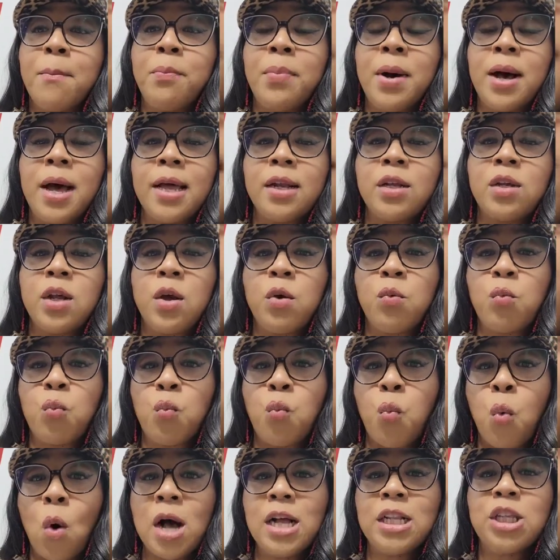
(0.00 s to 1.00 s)
But
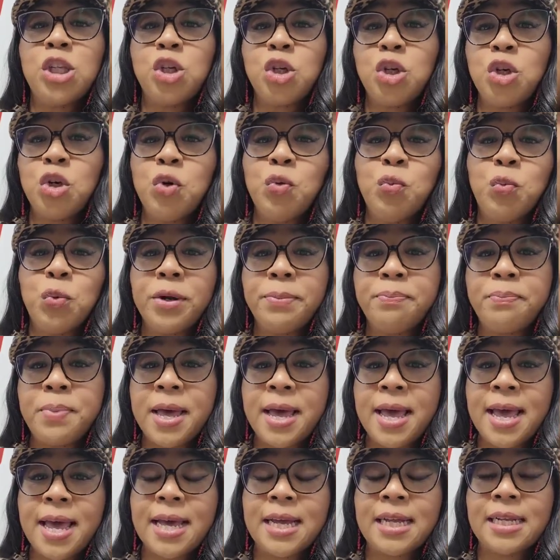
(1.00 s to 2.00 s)
once you
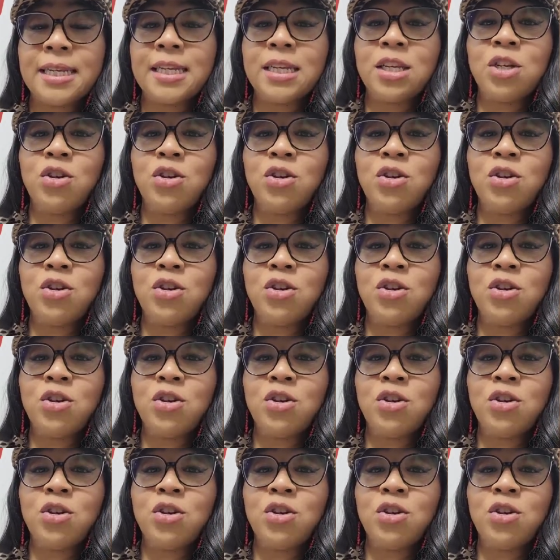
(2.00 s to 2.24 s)
repent